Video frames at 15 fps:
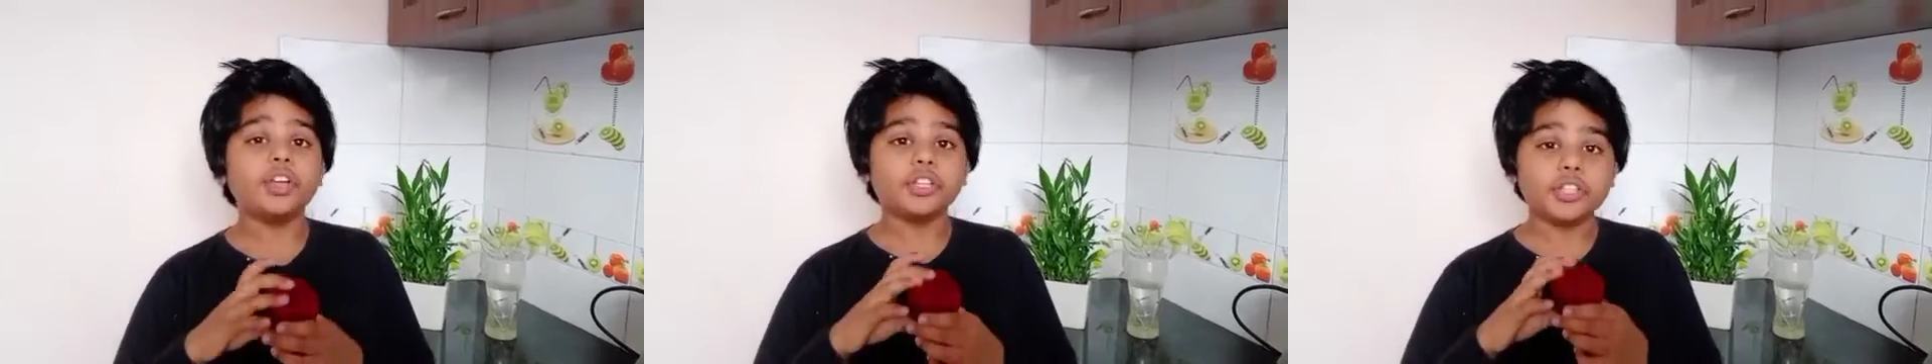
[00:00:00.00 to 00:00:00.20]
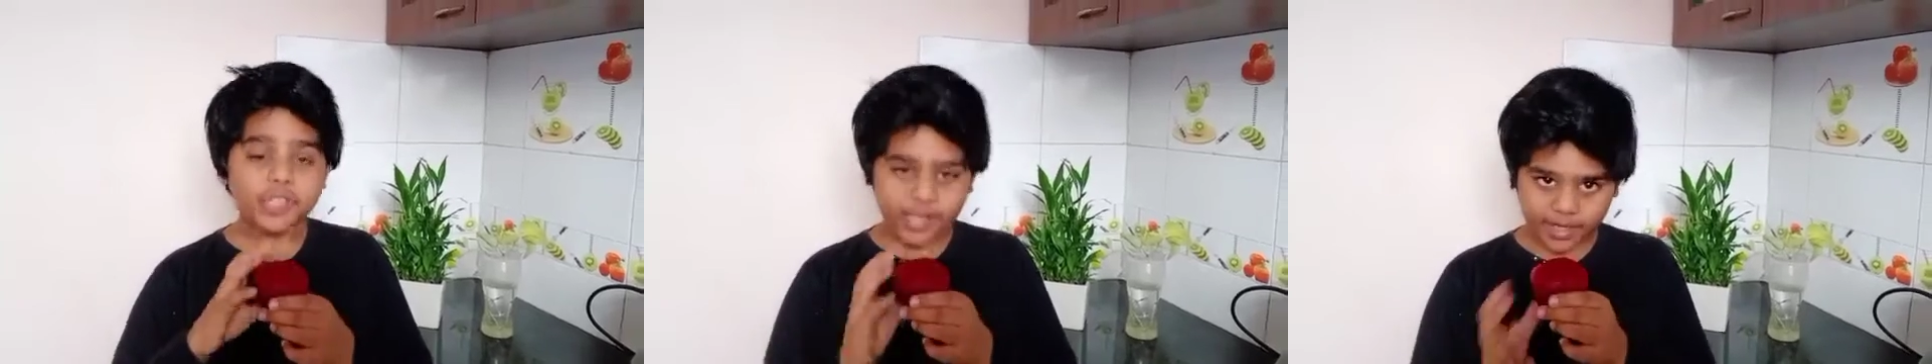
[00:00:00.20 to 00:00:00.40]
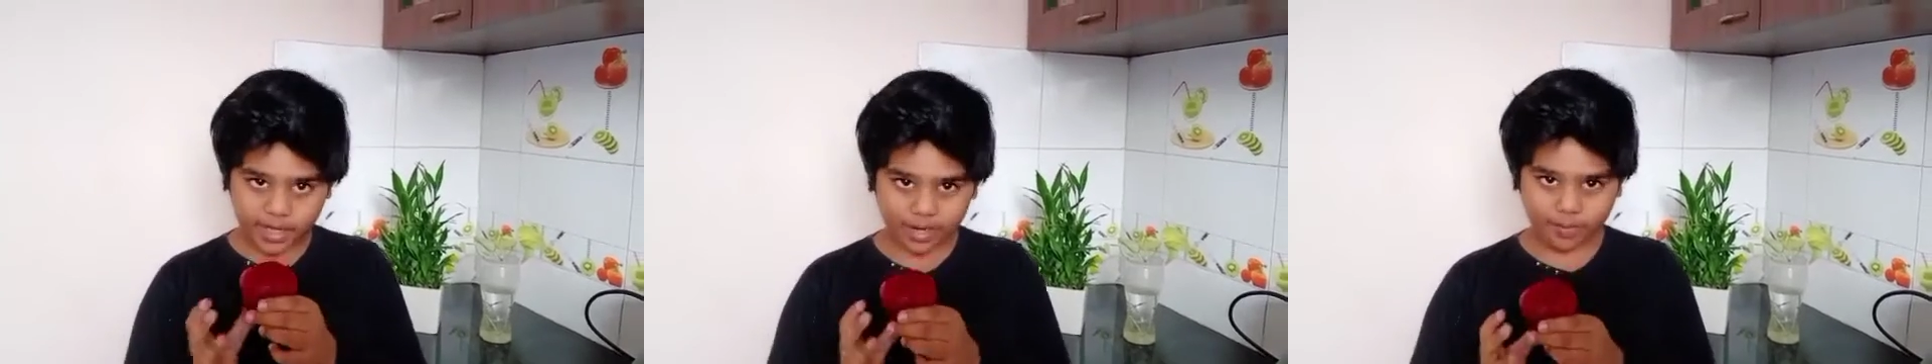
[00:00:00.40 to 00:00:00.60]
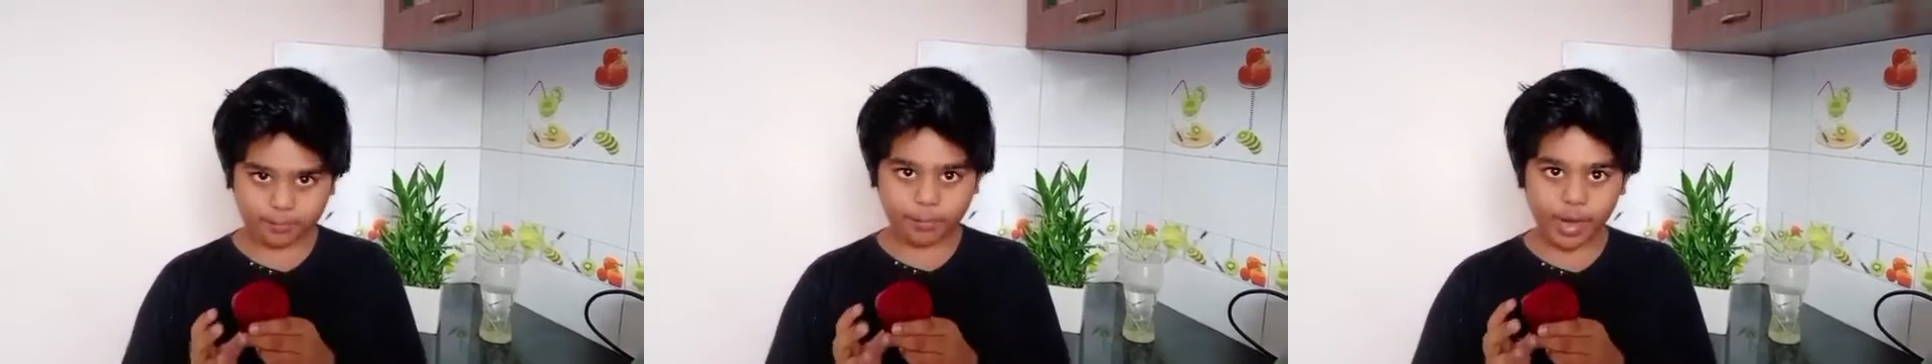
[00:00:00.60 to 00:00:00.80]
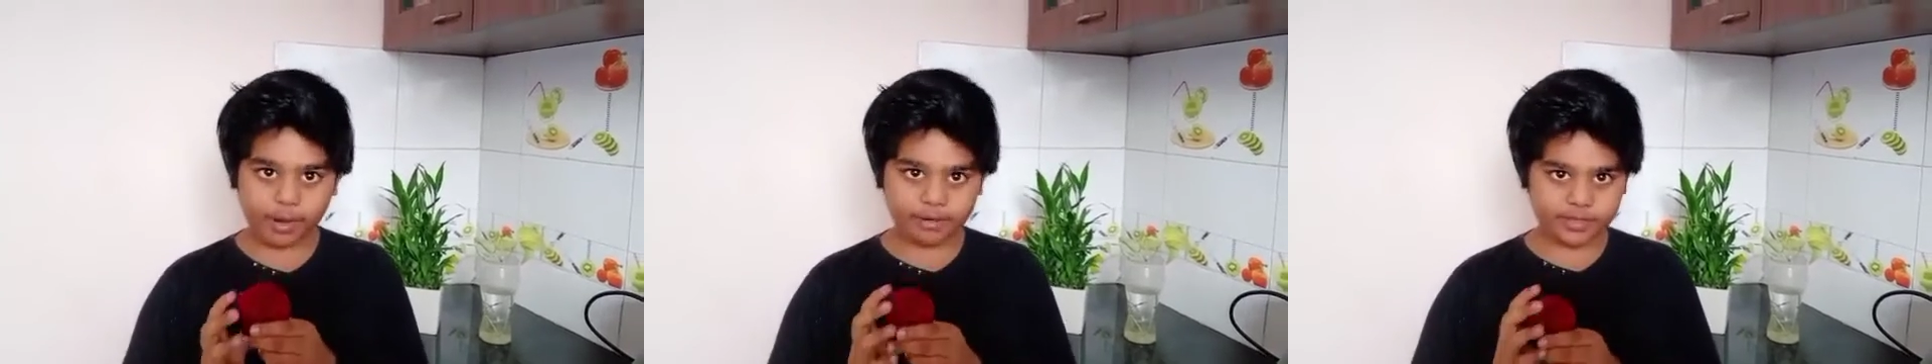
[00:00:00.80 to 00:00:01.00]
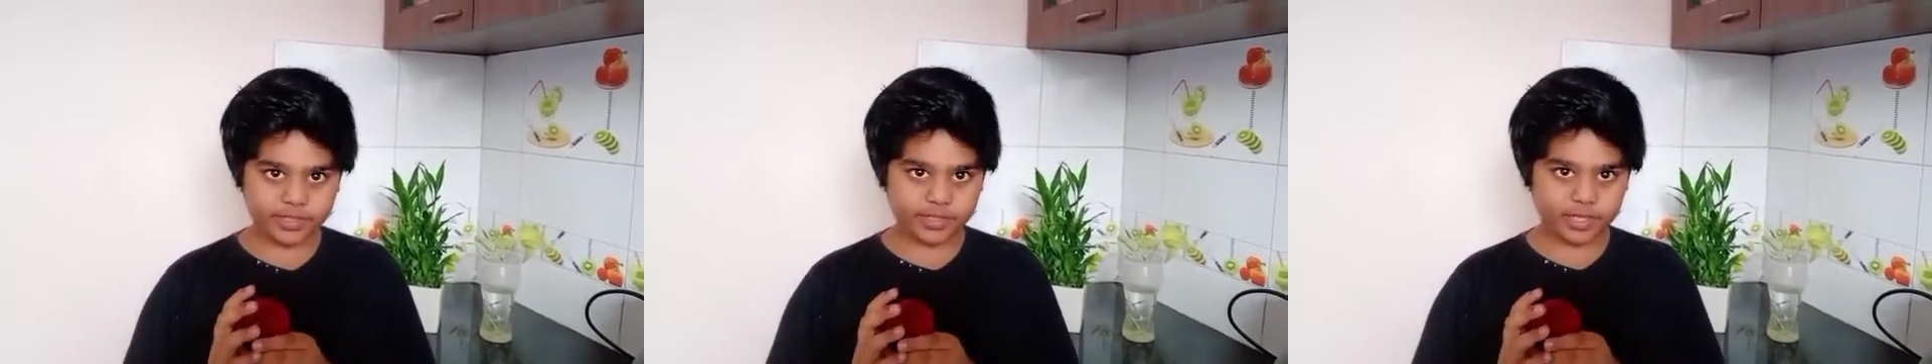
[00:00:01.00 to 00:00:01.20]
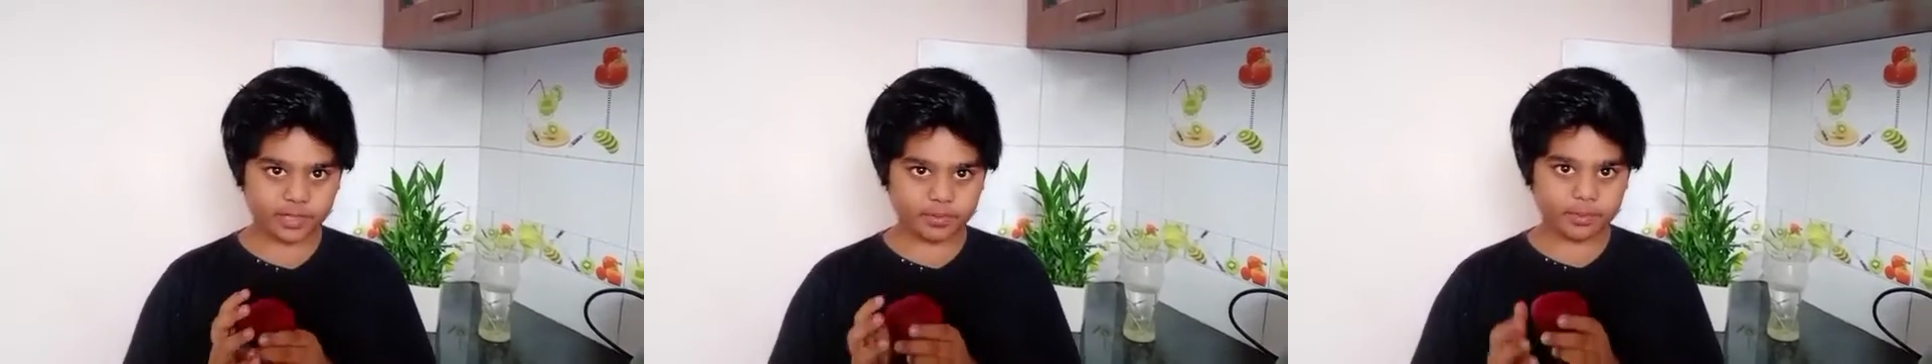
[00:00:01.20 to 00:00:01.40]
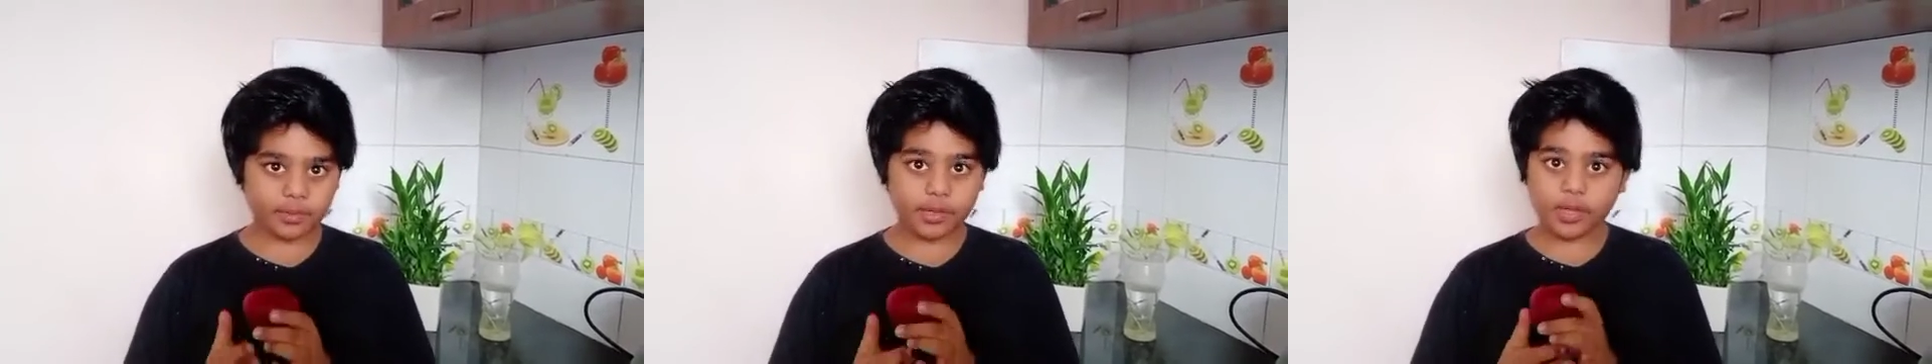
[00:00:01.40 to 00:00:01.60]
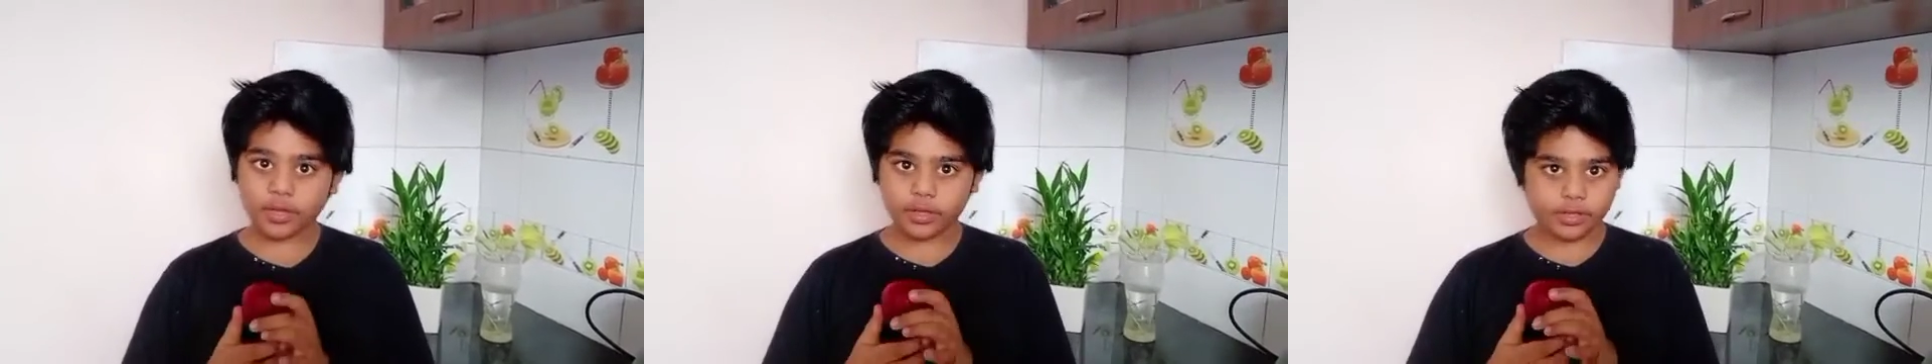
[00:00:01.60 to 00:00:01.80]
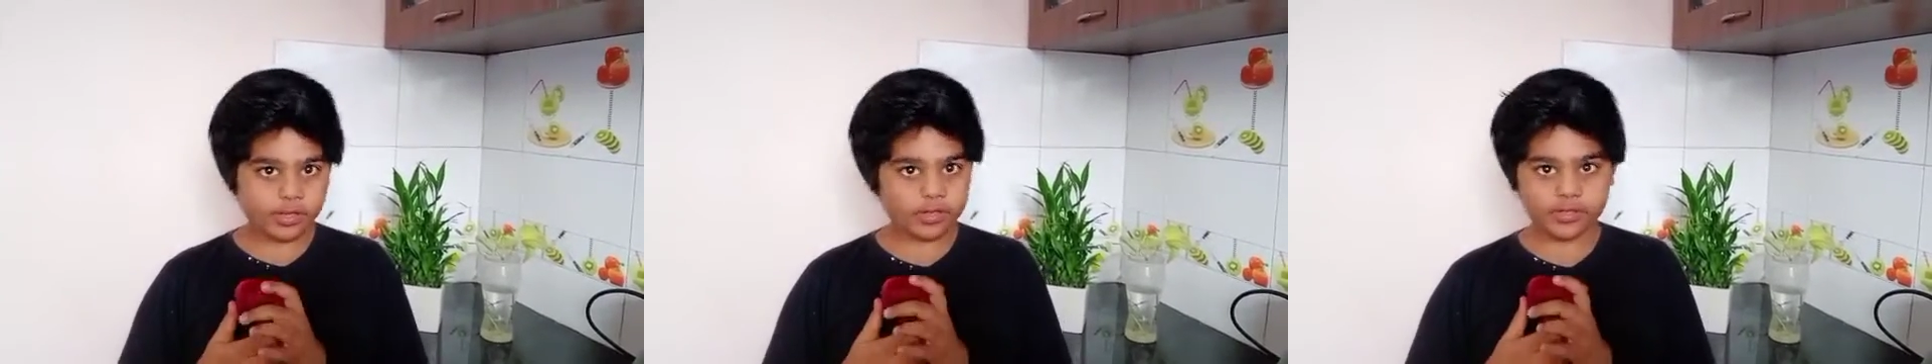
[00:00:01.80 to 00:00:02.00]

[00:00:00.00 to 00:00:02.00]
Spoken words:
take your parents' help because